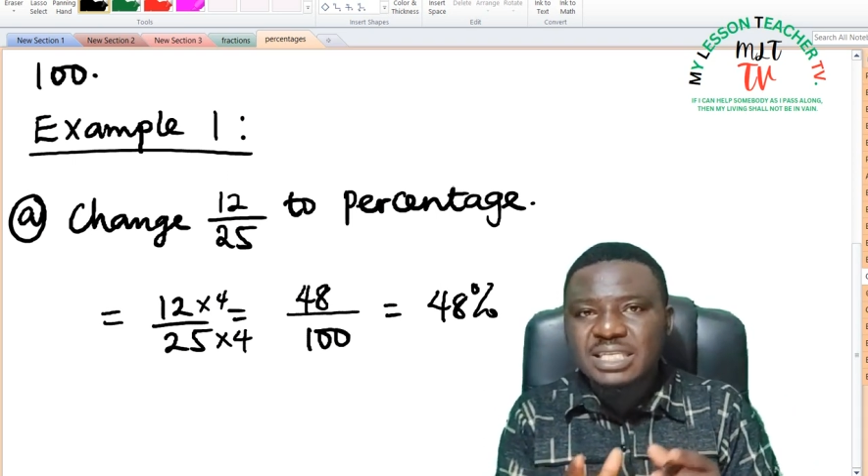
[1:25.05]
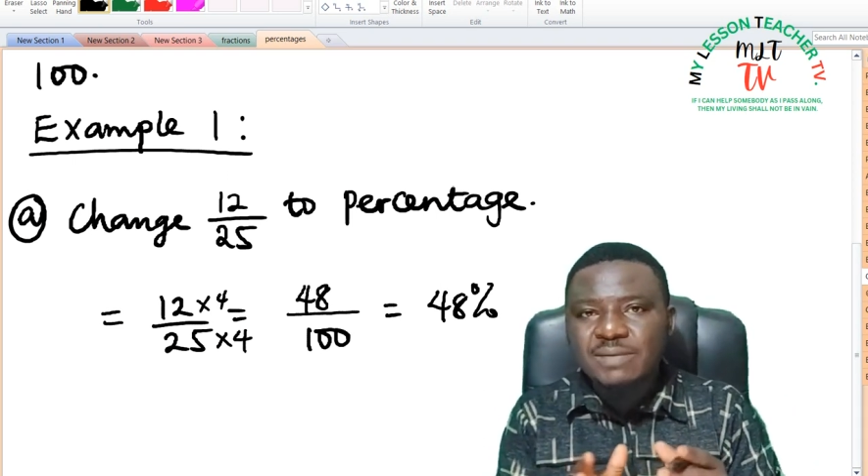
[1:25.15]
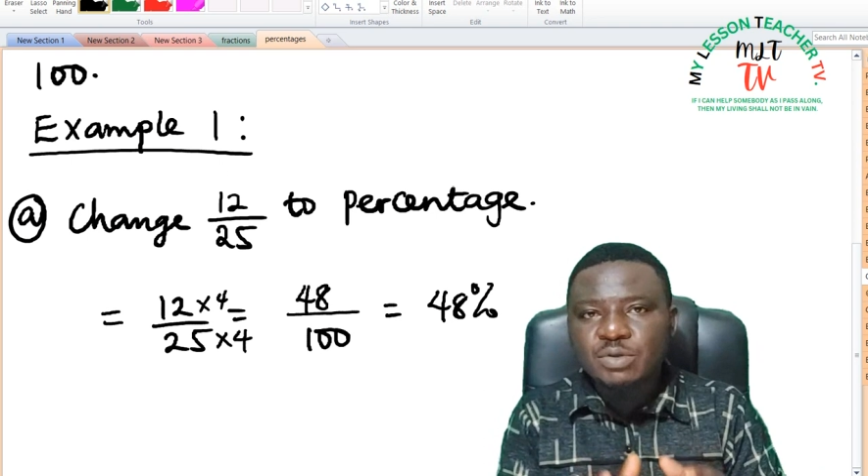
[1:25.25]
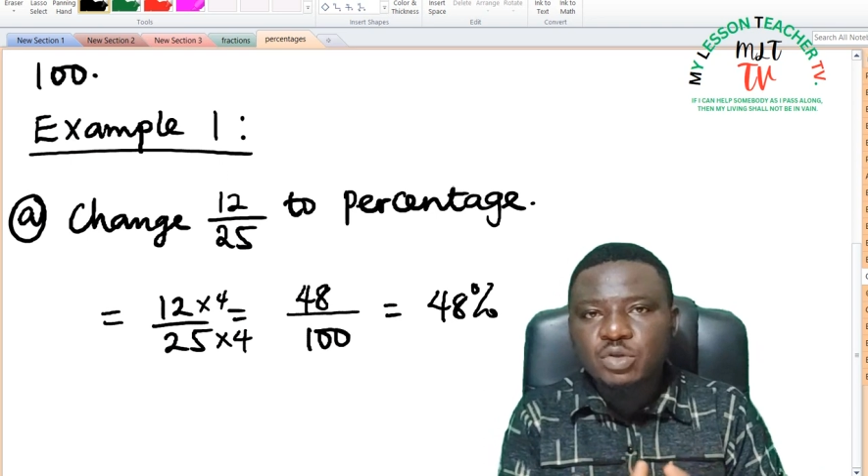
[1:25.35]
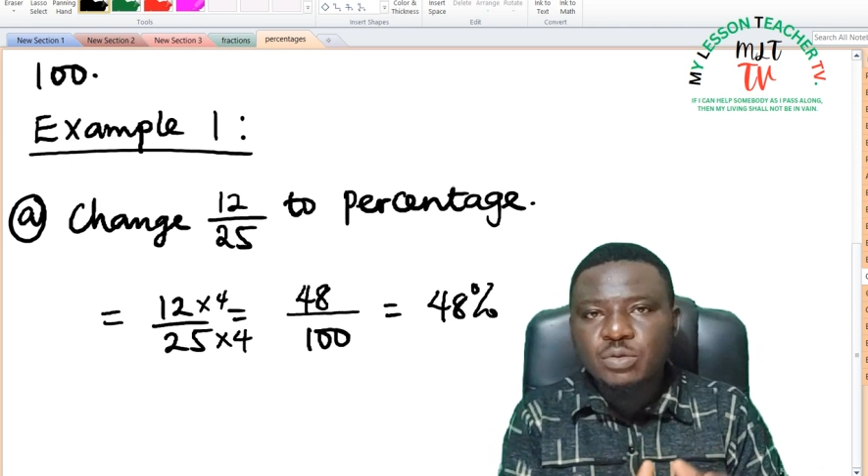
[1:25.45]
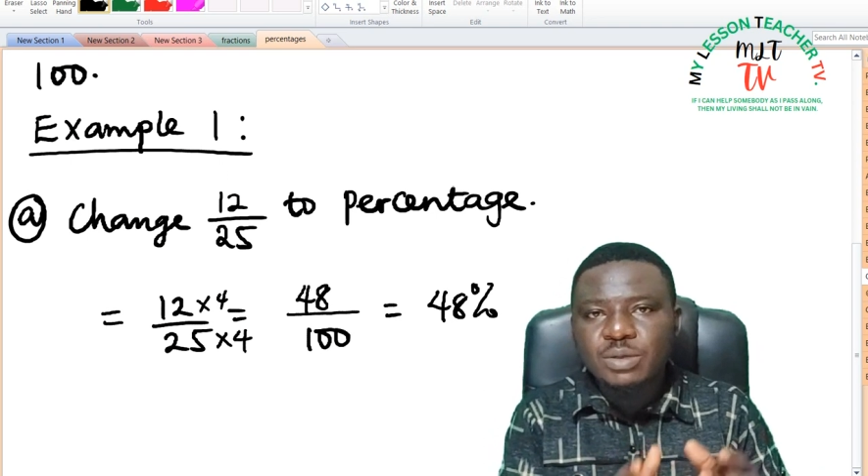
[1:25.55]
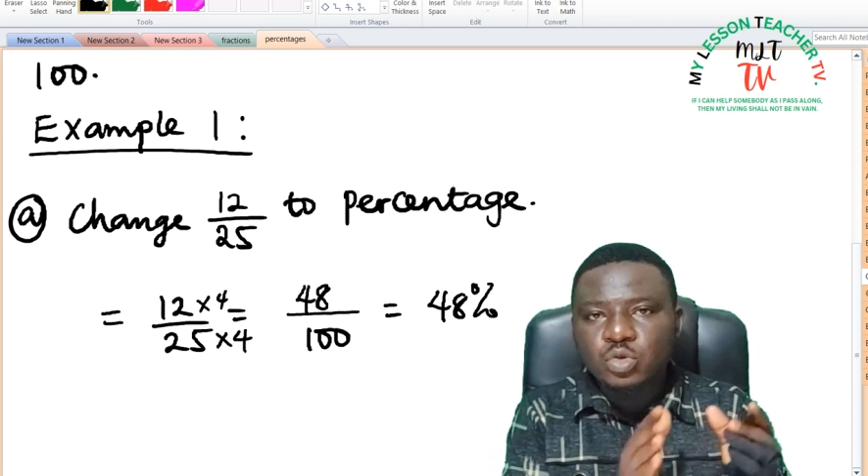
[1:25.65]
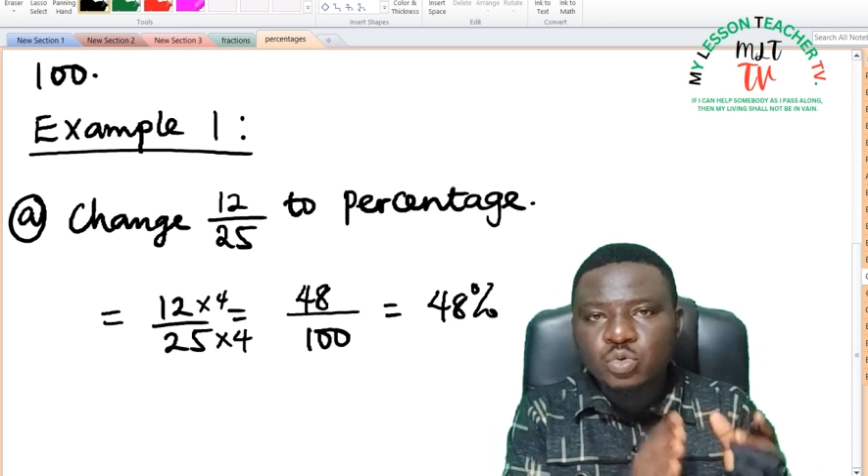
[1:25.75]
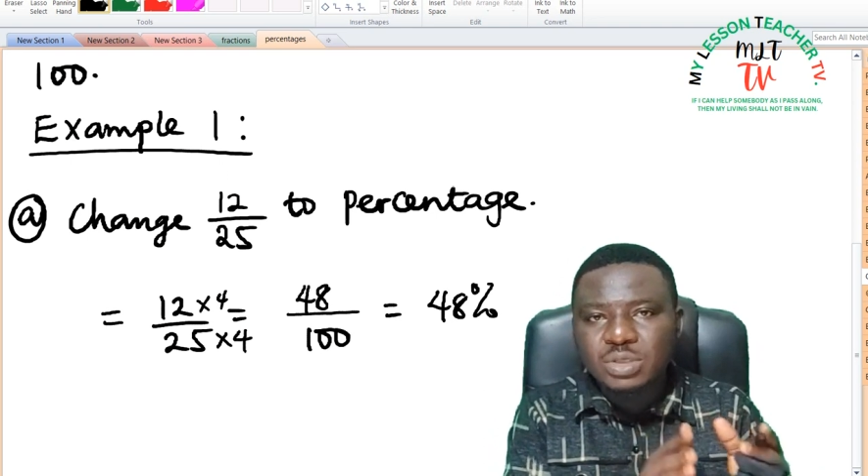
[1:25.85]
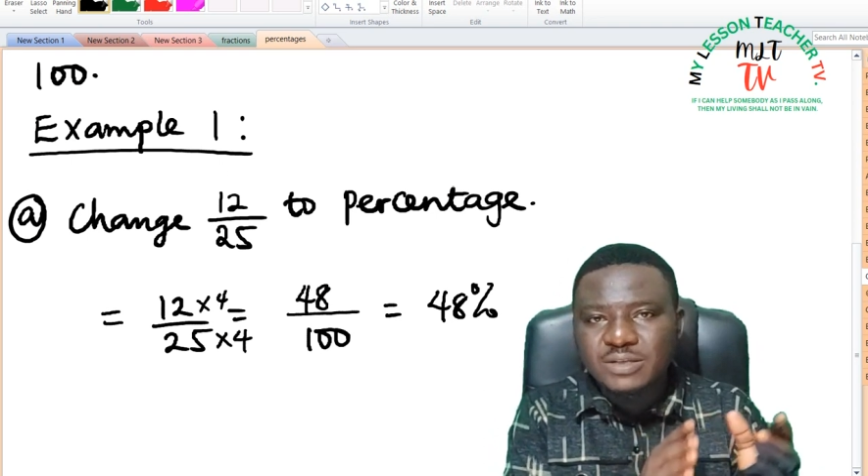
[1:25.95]
this seems to
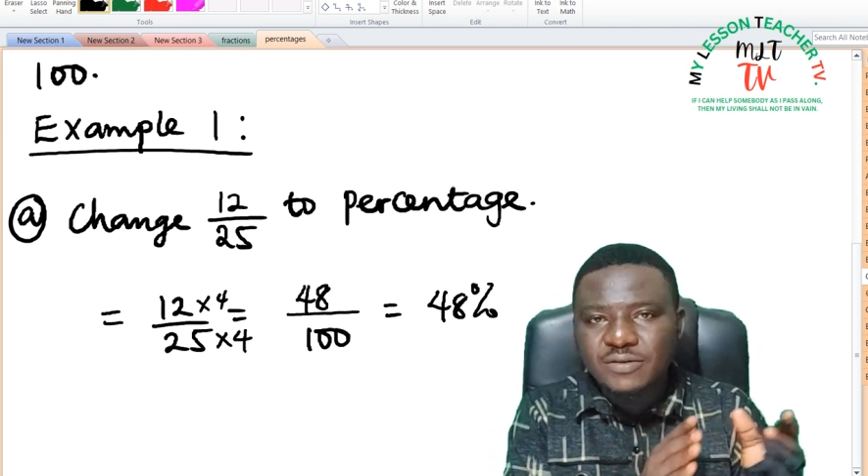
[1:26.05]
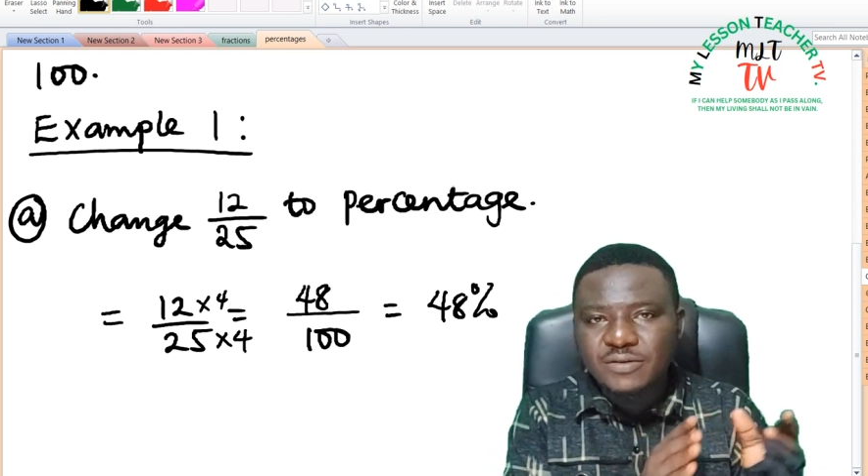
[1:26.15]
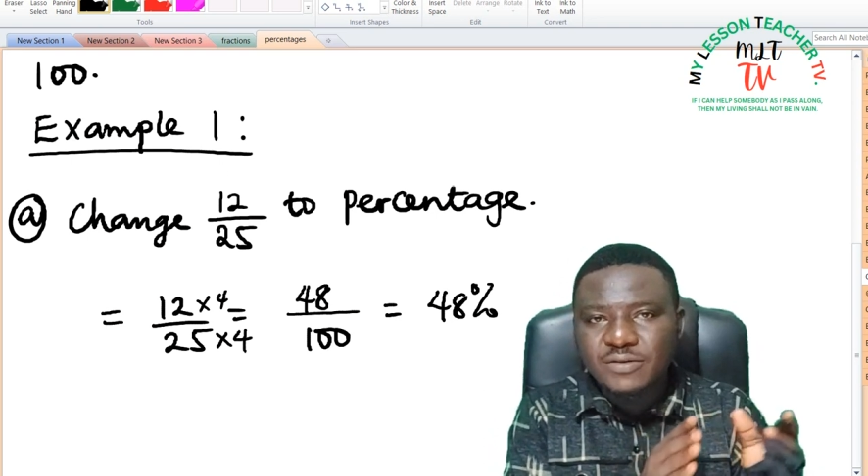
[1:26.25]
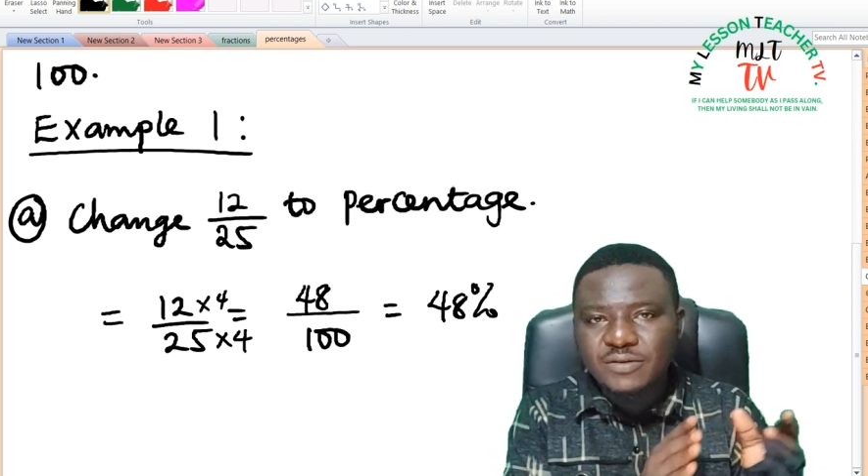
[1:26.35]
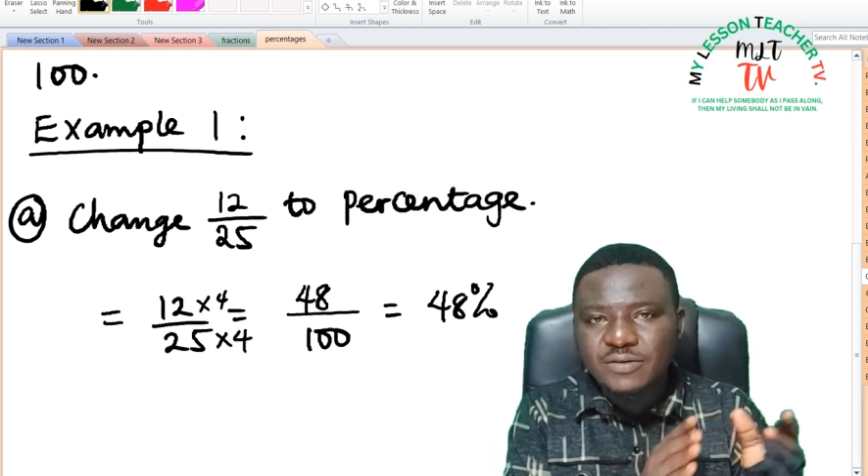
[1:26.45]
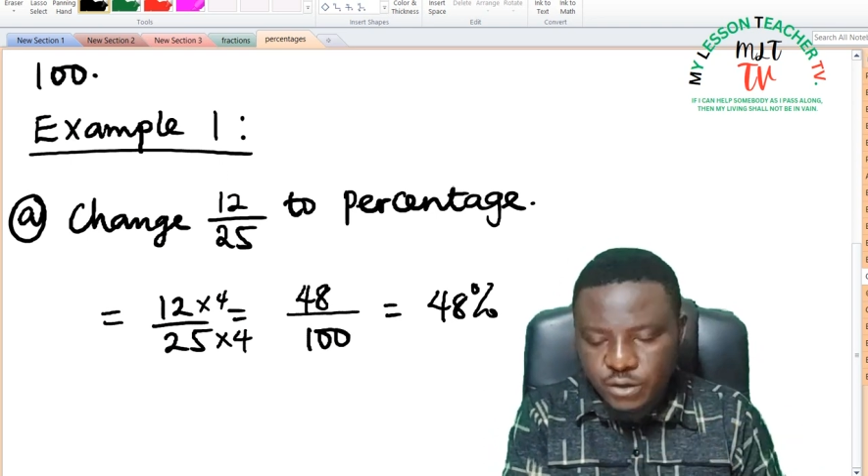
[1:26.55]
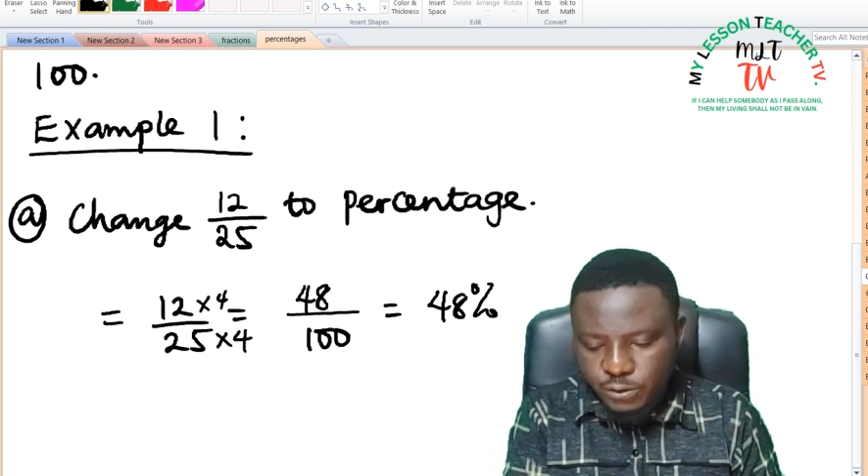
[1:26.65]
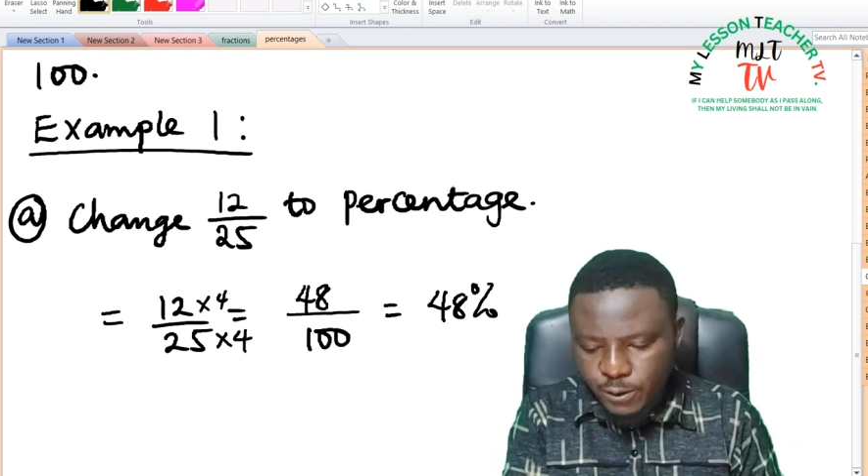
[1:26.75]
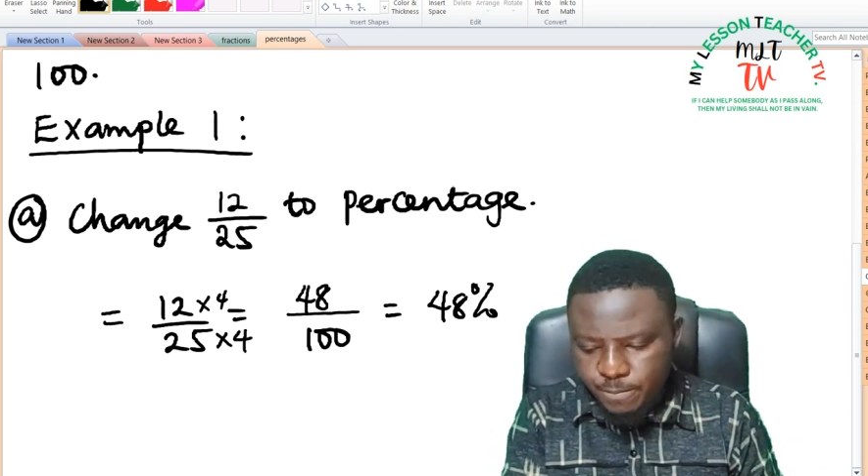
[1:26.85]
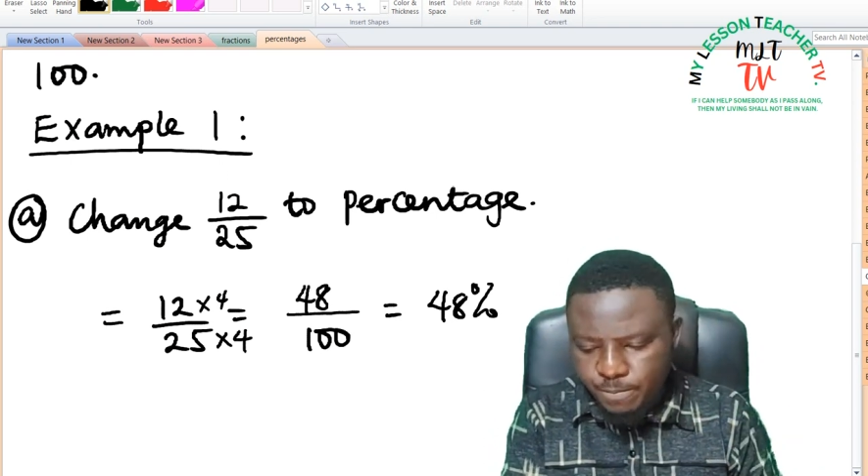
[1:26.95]
be too difficult
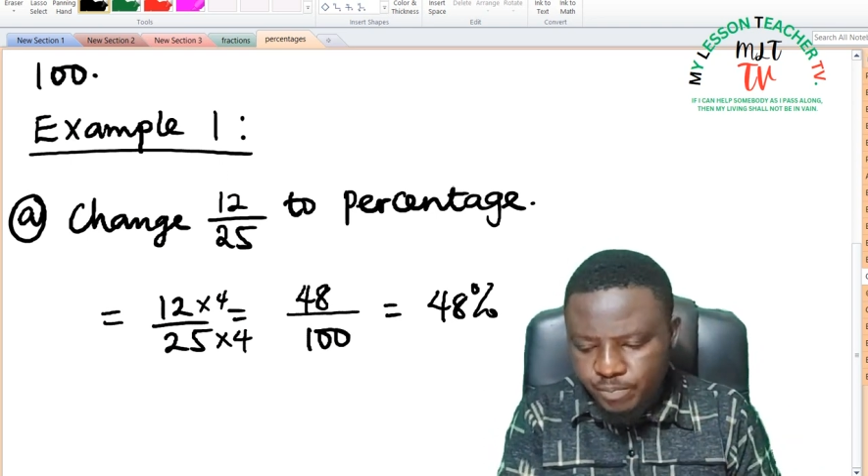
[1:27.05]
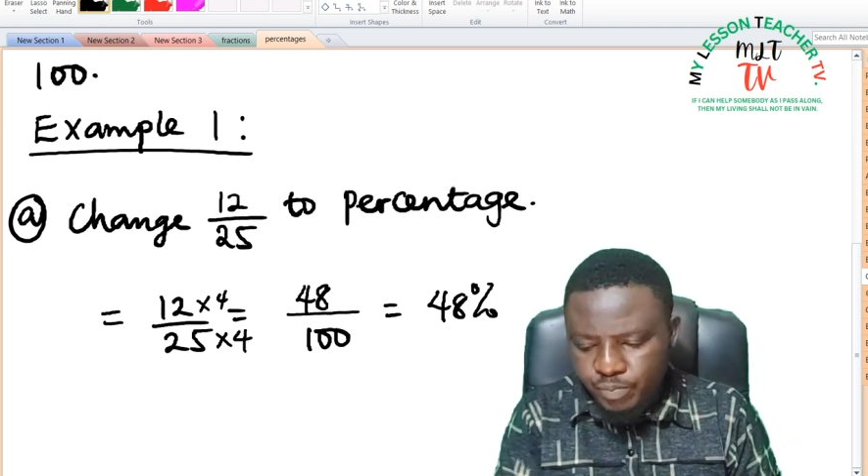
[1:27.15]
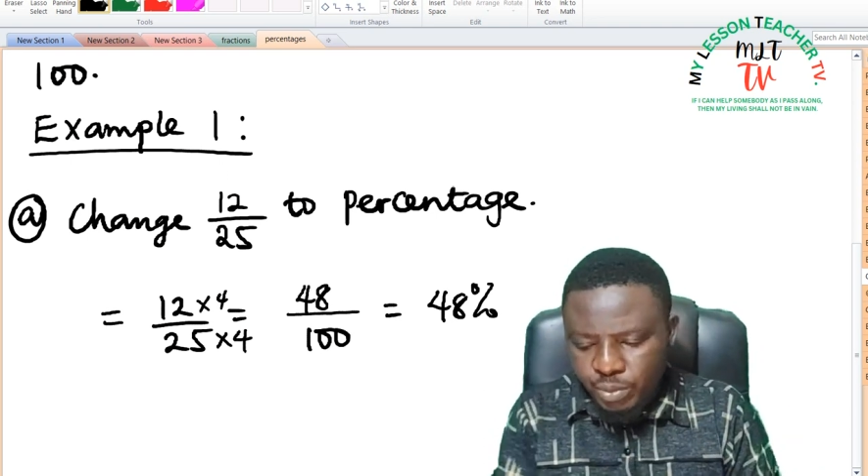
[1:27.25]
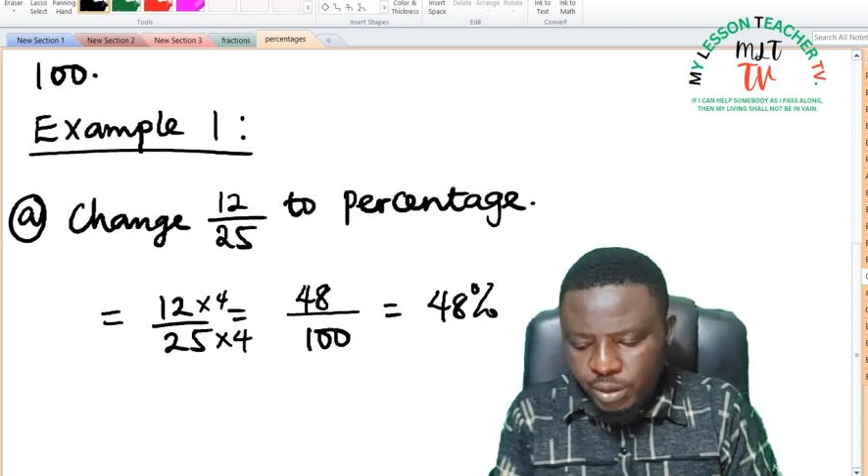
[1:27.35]
for you